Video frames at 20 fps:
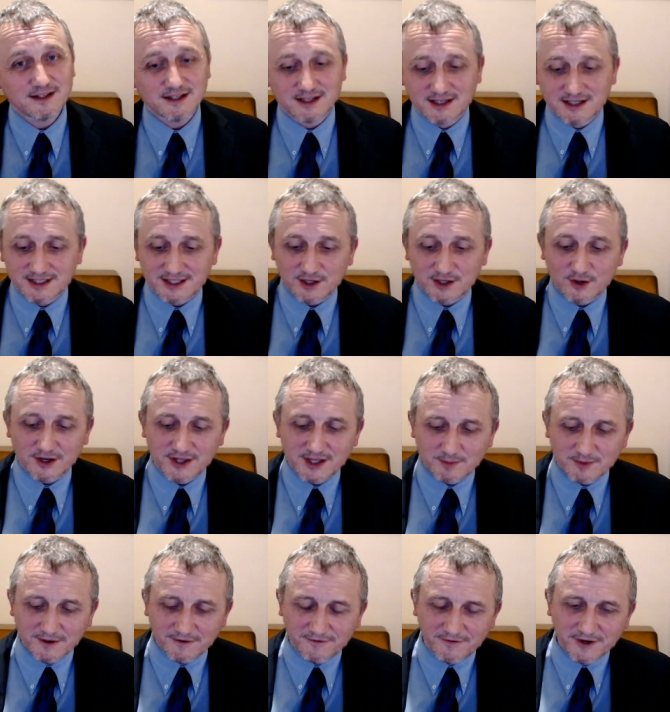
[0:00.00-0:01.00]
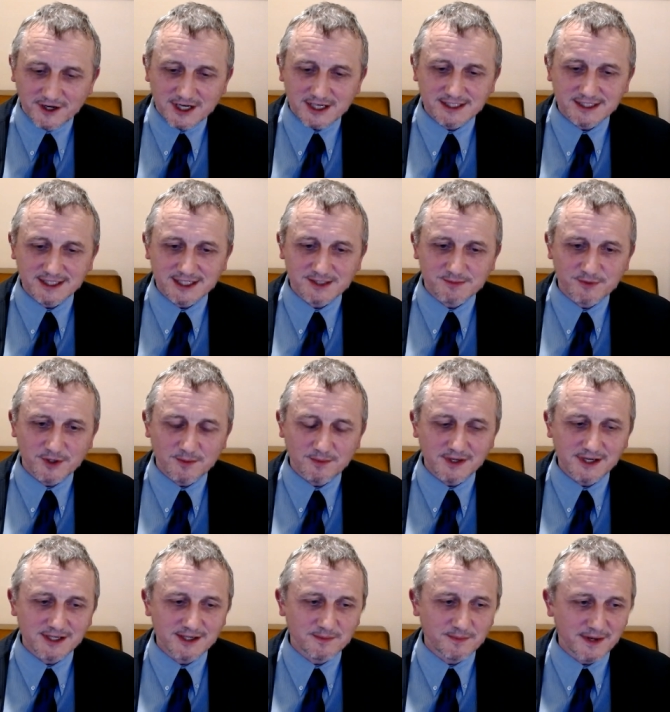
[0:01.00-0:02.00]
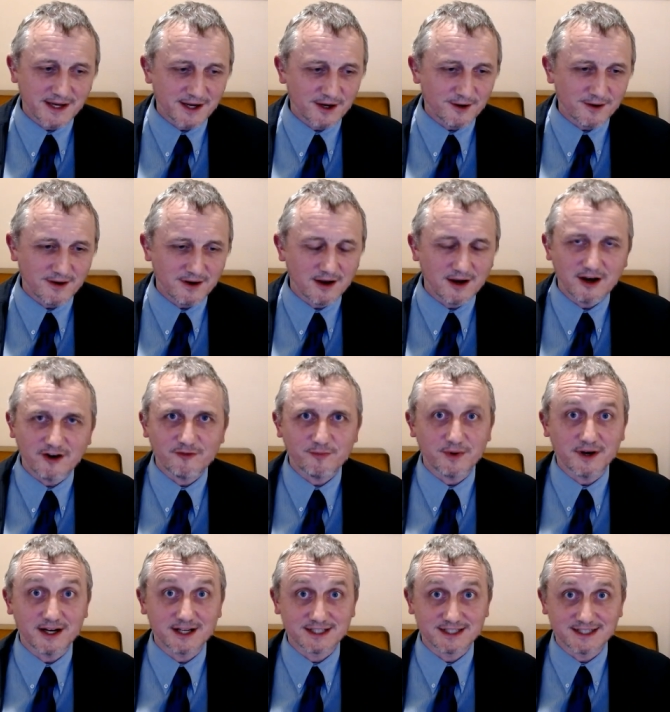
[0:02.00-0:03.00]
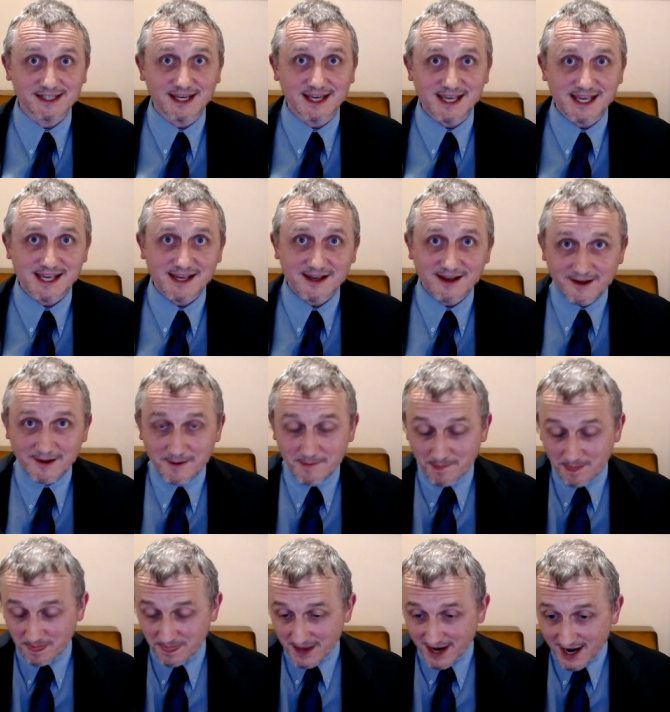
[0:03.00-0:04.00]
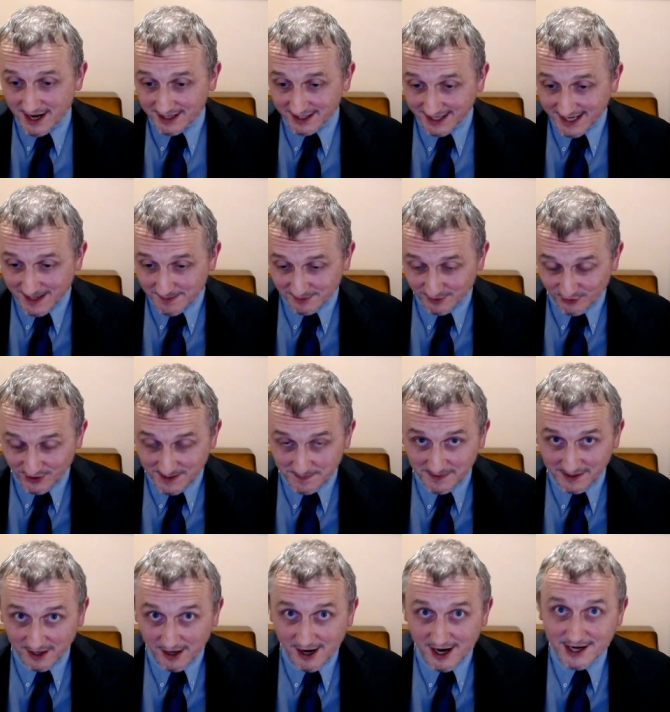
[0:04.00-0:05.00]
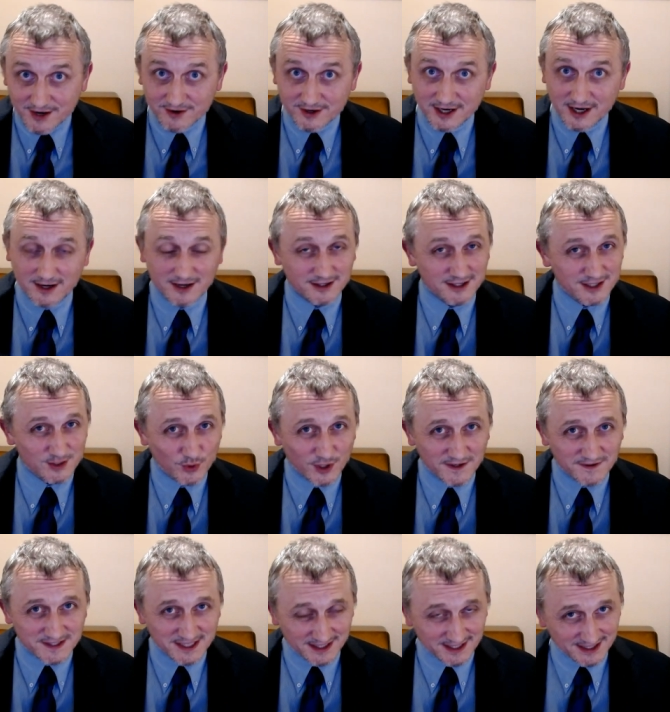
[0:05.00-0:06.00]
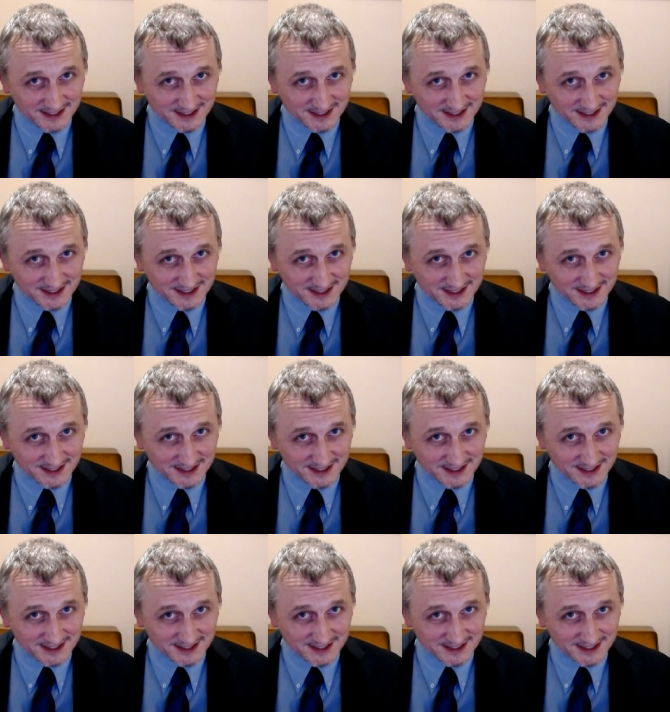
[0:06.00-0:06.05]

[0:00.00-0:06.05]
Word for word: So I think my first day I was probably in about half past eight. And I kept creeping earlier and earlier because what if something